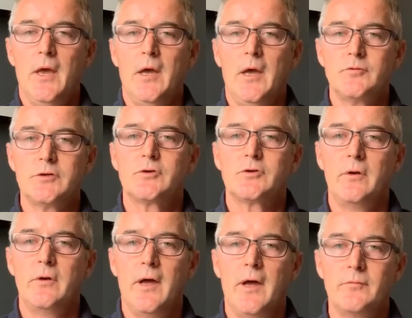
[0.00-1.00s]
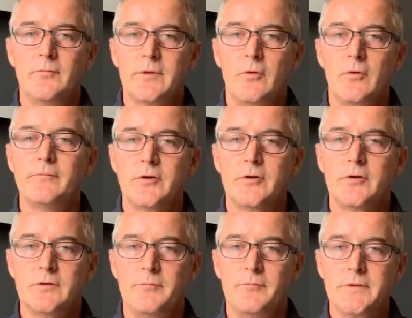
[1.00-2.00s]
just gone live with our own
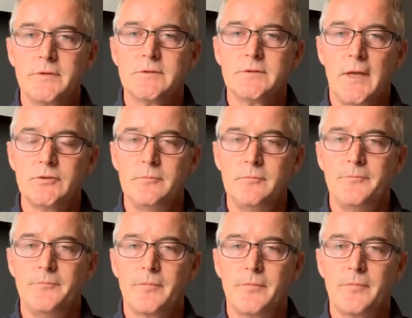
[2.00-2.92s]
version of Business Central,